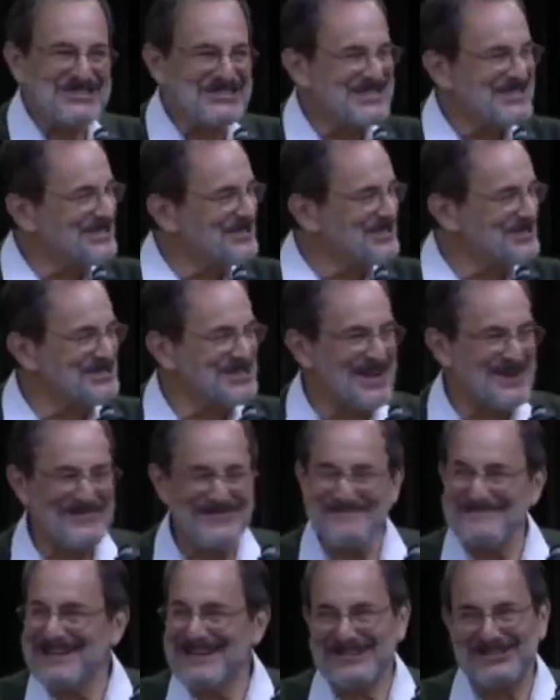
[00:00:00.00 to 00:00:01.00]
Lucille
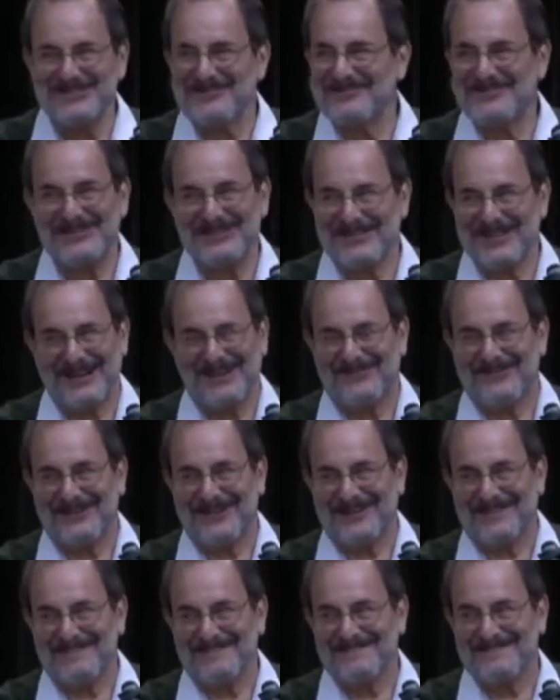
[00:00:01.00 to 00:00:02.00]
never made you feel that
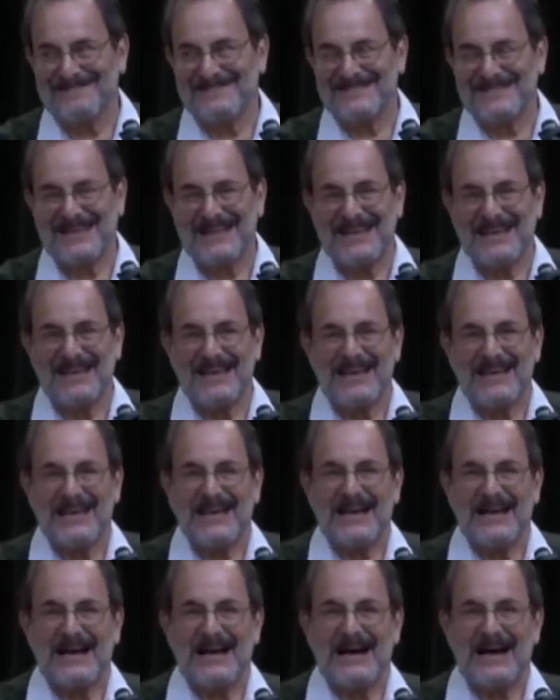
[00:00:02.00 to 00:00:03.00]
way.
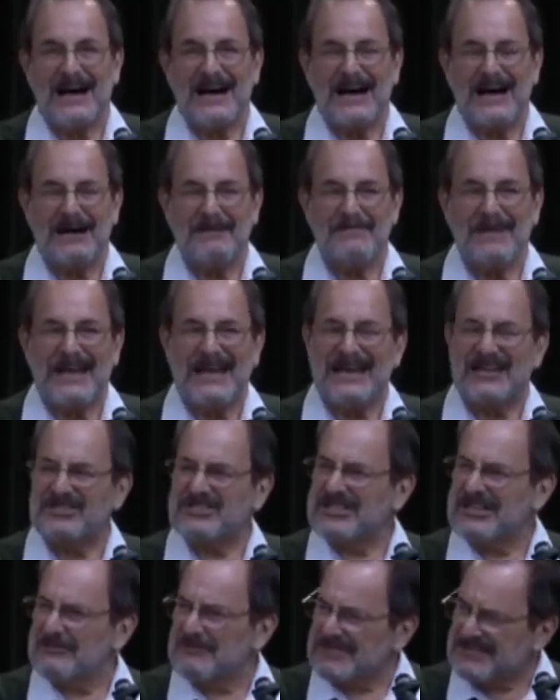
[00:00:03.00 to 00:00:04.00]
Um,
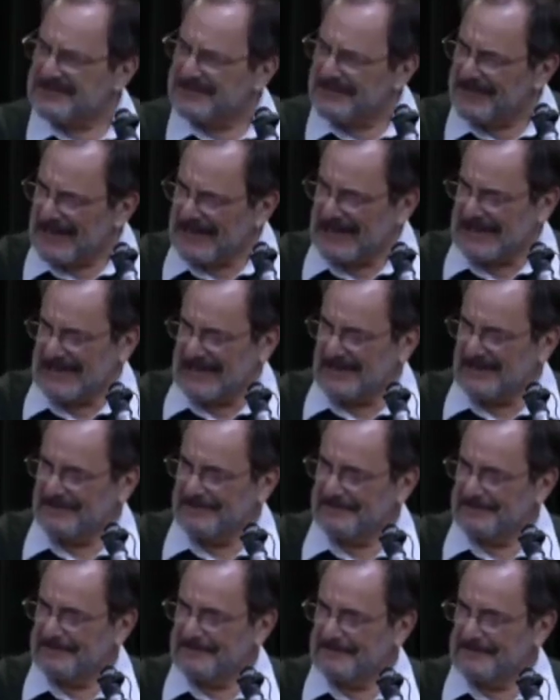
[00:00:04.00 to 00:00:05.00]
and she was funny.
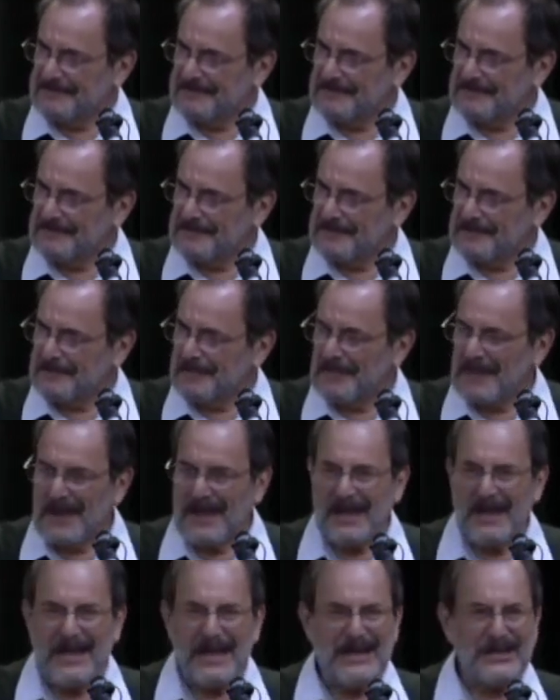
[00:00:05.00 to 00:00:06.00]

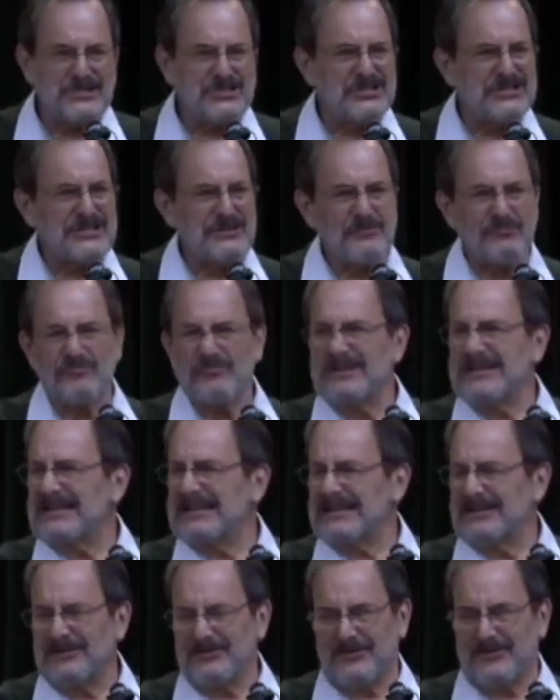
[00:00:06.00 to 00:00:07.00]
And she'd
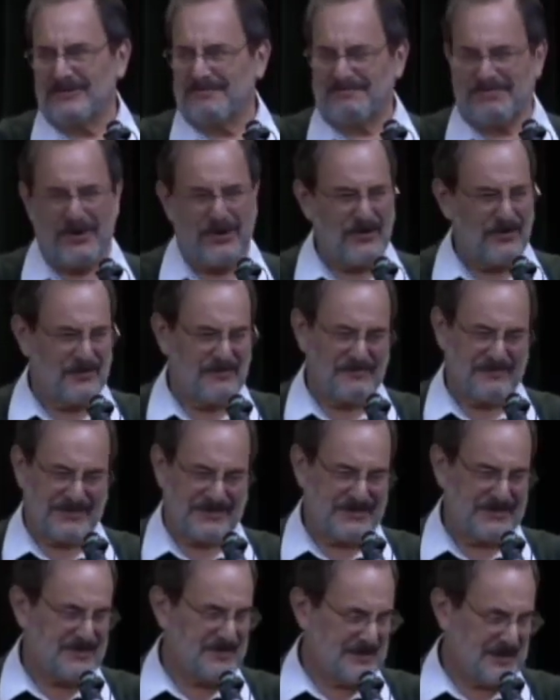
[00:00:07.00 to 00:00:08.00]
read her
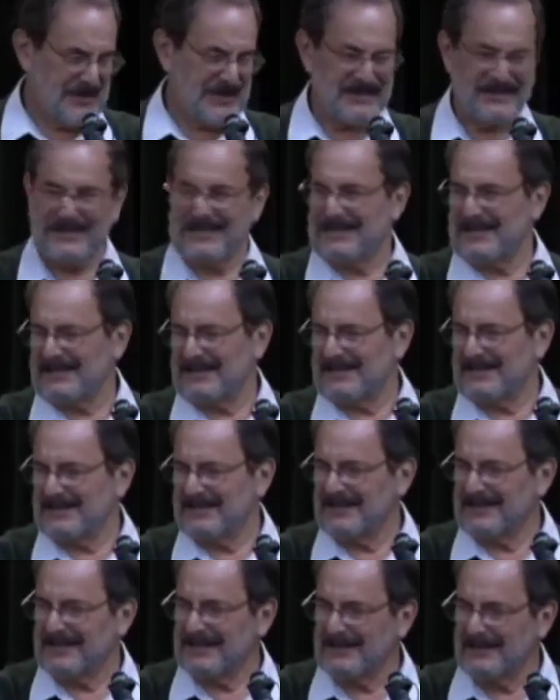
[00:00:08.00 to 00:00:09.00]
poems, like the,
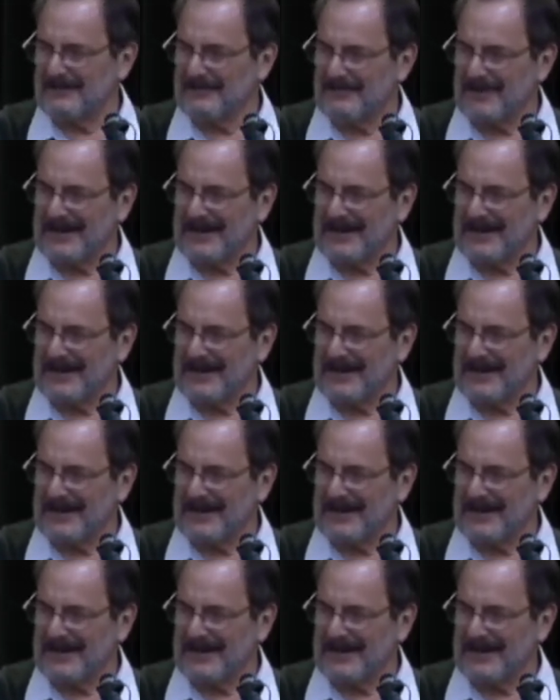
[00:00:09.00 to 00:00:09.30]
the